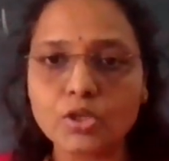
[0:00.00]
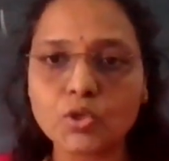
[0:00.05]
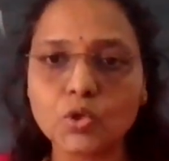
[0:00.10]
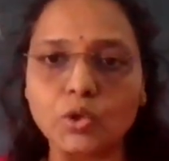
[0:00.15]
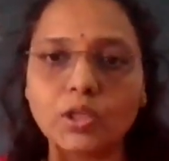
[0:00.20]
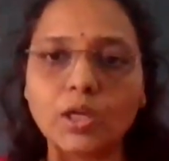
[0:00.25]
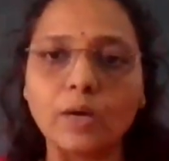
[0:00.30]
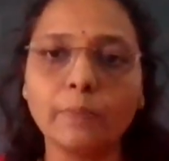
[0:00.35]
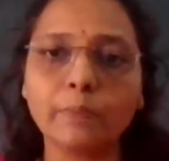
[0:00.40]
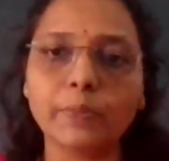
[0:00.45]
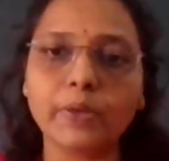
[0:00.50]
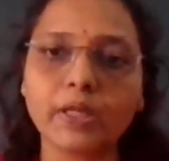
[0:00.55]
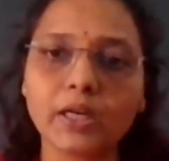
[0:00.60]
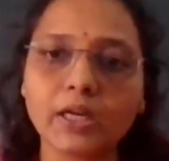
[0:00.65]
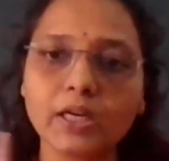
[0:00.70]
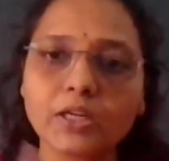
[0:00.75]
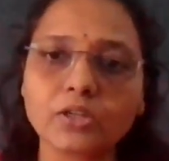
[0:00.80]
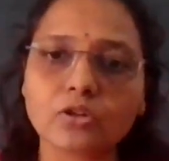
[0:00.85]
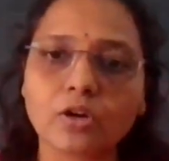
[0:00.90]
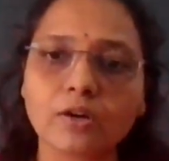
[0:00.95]
So the
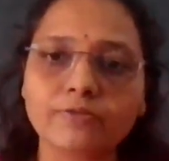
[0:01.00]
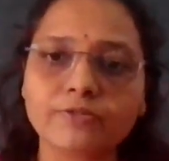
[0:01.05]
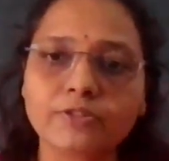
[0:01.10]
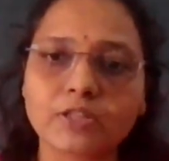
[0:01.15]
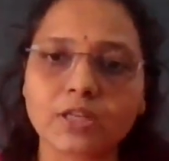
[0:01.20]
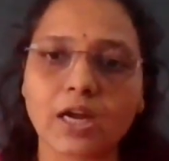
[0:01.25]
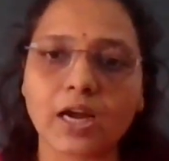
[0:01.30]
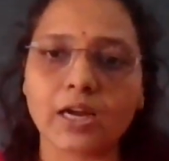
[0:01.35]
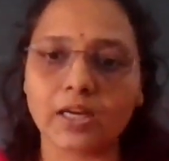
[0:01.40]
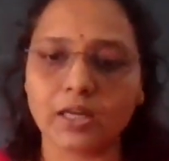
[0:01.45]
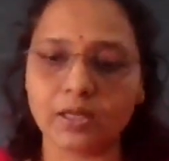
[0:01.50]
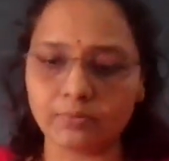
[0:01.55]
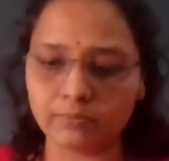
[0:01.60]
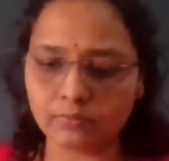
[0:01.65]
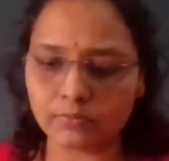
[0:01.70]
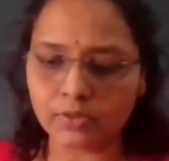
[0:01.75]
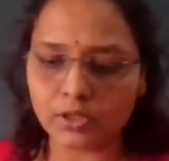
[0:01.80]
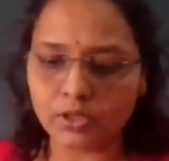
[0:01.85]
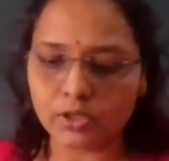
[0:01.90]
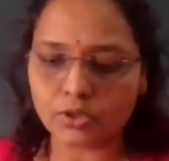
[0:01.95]
period of
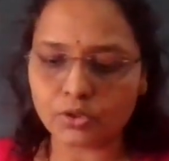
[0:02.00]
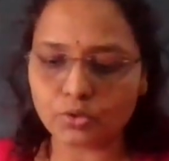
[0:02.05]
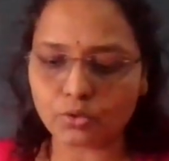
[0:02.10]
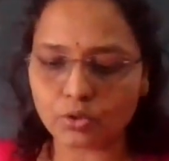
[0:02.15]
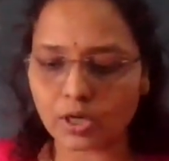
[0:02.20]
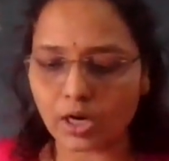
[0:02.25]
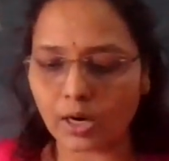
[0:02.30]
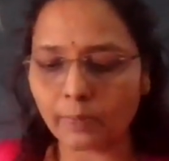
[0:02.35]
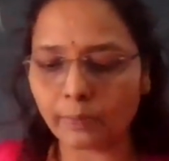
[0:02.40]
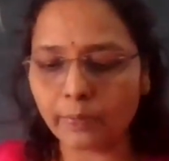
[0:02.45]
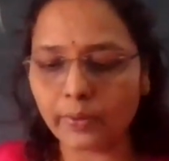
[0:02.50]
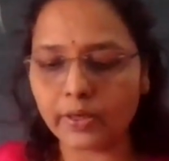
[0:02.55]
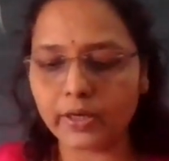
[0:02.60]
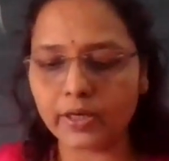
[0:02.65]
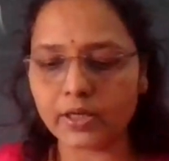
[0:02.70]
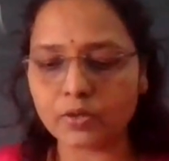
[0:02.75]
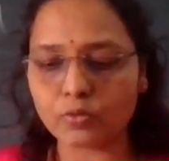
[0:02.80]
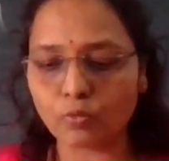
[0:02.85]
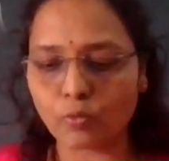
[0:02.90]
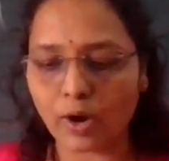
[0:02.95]
time to
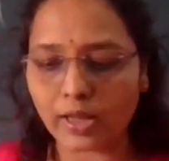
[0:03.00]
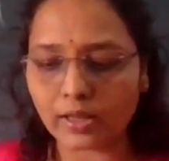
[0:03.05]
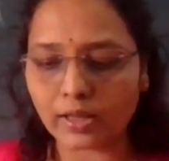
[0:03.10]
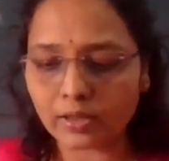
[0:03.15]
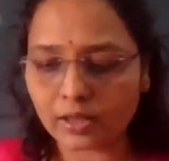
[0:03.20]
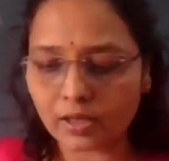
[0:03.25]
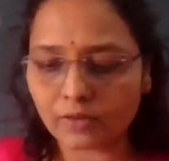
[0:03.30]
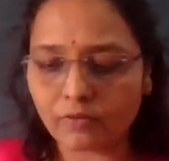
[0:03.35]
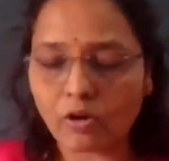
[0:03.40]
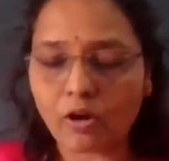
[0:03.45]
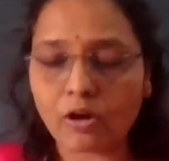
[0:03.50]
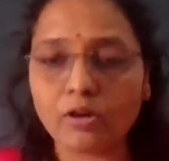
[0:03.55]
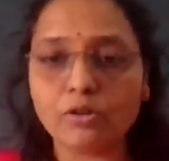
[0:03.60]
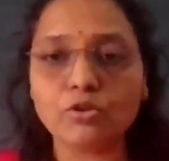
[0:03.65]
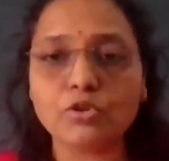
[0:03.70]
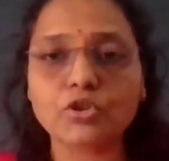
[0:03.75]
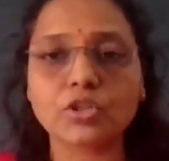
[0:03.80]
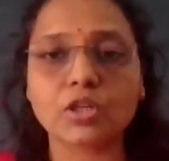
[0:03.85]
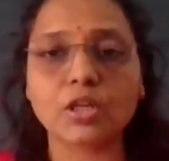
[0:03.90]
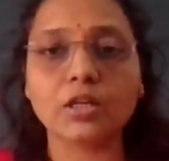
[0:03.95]
complete one
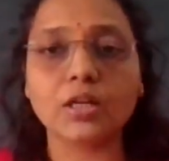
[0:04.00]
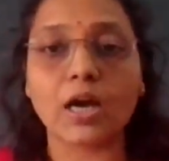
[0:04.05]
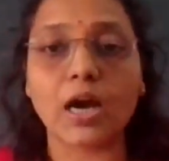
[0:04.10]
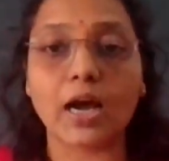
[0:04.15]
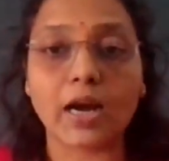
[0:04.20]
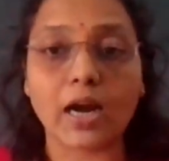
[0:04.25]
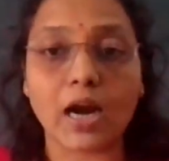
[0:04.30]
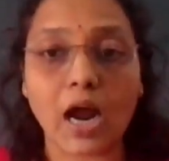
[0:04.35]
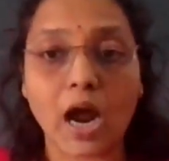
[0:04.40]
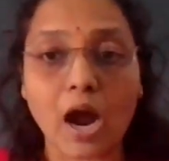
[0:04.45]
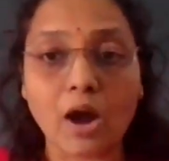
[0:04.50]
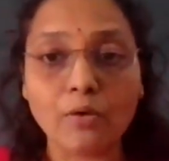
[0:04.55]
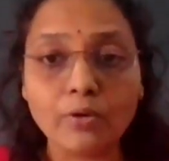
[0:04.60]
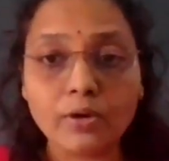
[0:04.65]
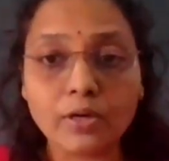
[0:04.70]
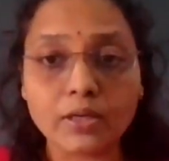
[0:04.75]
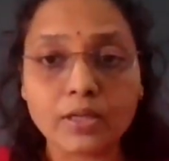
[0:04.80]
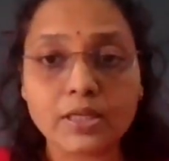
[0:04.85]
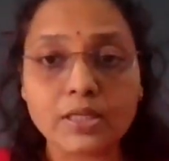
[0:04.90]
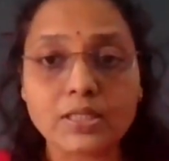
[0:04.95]
revolution
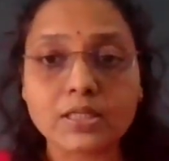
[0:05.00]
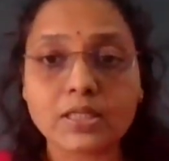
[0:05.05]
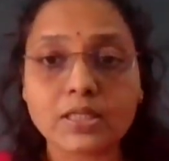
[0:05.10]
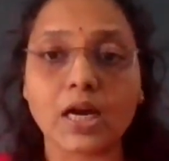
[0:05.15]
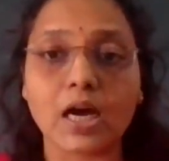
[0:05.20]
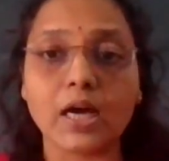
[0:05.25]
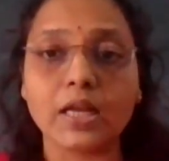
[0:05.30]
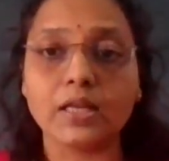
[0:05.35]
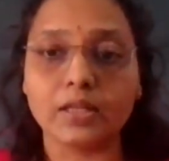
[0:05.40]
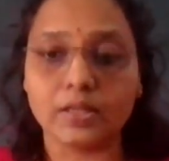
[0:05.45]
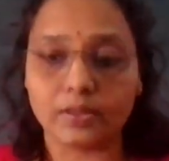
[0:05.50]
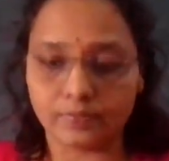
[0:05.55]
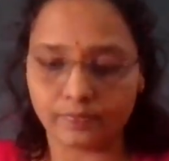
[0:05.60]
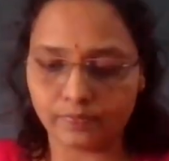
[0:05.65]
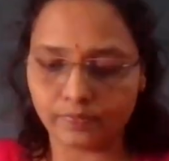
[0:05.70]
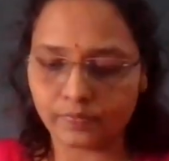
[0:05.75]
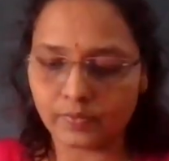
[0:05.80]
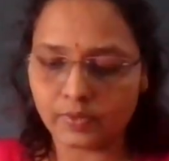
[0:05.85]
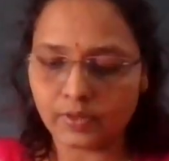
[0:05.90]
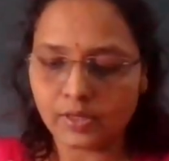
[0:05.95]
around the sun
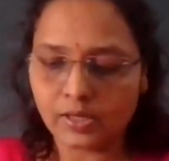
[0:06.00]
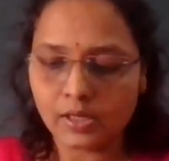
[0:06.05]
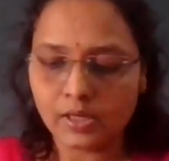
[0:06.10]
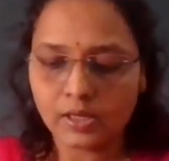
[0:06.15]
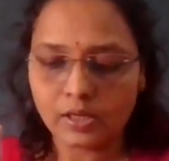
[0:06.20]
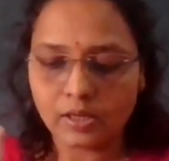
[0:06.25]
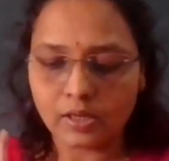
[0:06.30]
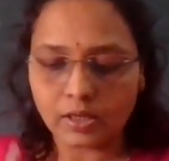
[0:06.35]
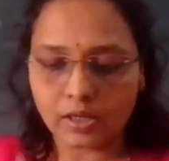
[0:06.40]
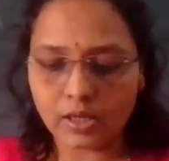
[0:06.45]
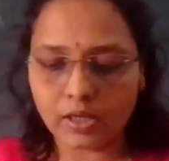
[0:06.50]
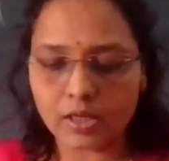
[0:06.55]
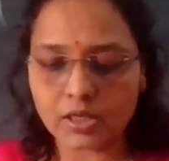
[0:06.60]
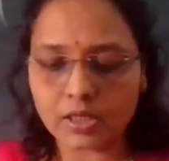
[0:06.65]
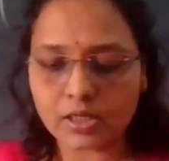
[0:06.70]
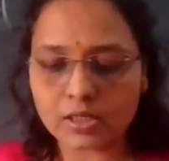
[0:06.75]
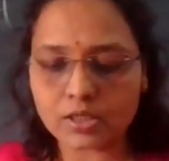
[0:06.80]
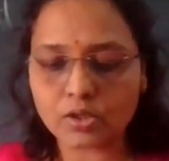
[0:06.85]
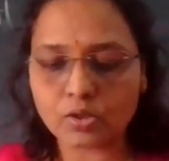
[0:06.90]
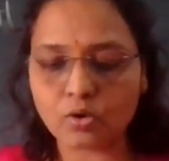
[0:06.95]

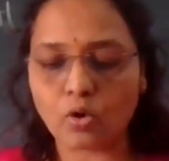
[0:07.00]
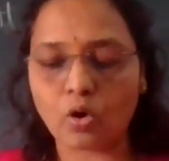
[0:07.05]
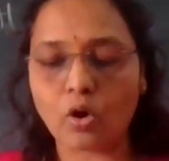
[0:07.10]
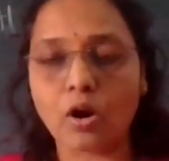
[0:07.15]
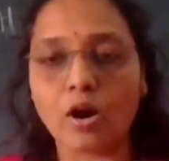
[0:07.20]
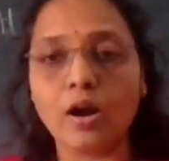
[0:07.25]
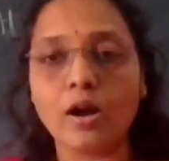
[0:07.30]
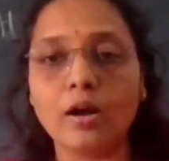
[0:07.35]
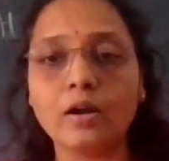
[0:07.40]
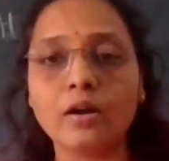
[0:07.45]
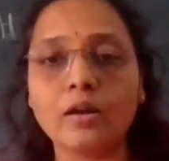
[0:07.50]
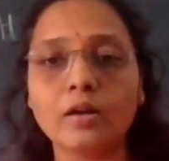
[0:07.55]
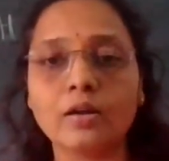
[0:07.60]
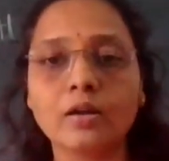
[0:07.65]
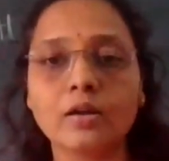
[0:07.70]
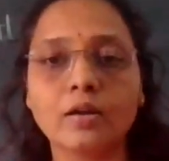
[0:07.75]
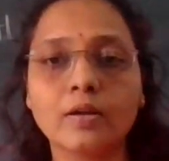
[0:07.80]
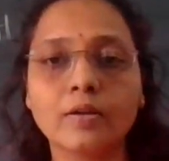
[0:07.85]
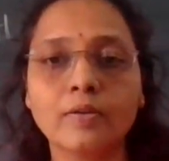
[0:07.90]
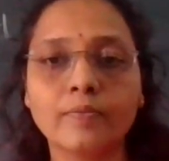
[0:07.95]
is called
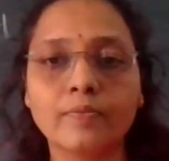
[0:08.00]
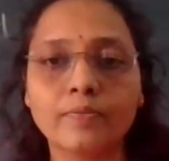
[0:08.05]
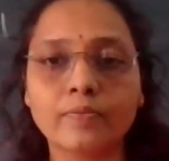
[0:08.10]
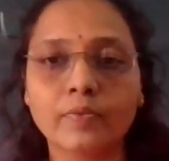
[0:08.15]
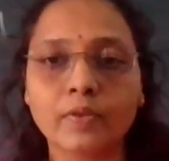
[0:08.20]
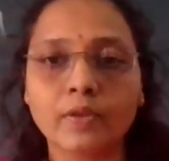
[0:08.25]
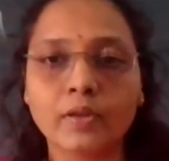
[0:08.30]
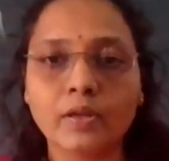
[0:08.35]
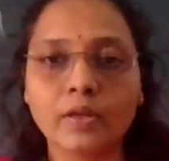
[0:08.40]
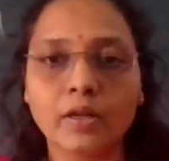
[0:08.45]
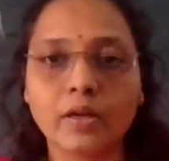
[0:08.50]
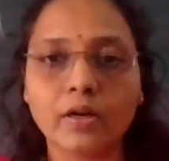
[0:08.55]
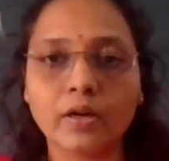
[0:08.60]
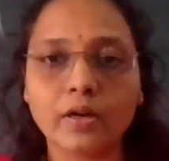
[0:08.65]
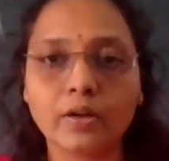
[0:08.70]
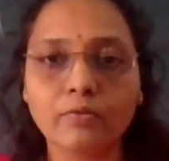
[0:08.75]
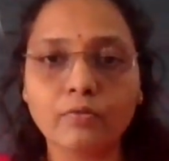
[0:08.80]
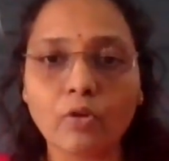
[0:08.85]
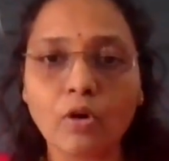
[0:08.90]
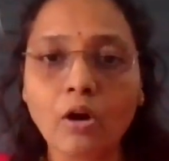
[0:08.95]

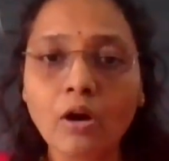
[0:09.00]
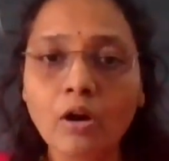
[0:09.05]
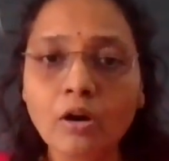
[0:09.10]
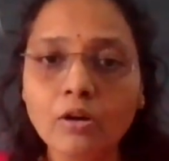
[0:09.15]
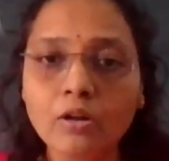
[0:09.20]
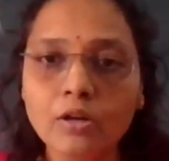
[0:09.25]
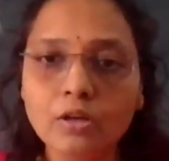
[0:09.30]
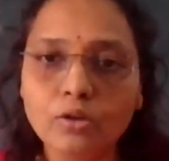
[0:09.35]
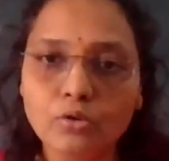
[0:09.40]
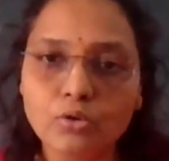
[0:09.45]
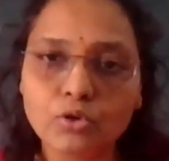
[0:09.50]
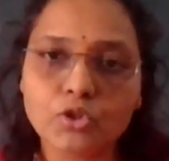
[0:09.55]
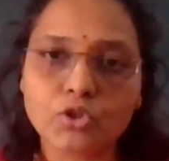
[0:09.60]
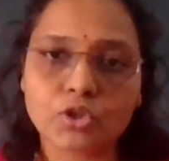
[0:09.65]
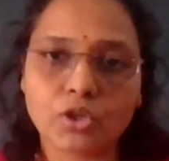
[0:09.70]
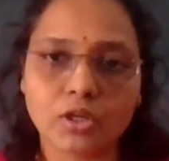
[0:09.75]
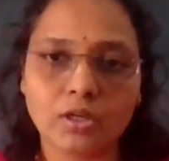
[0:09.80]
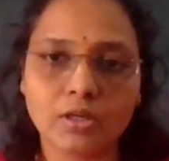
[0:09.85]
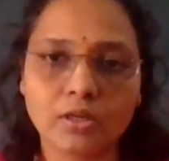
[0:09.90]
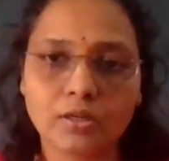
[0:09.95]

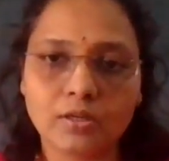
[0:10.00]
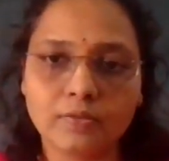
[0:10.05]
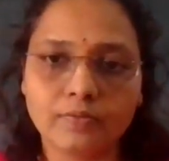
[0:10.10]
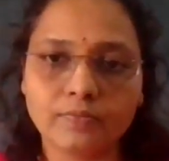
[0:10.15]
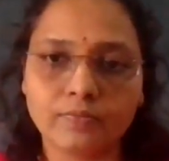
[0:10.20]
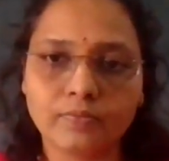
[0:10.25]
revolution.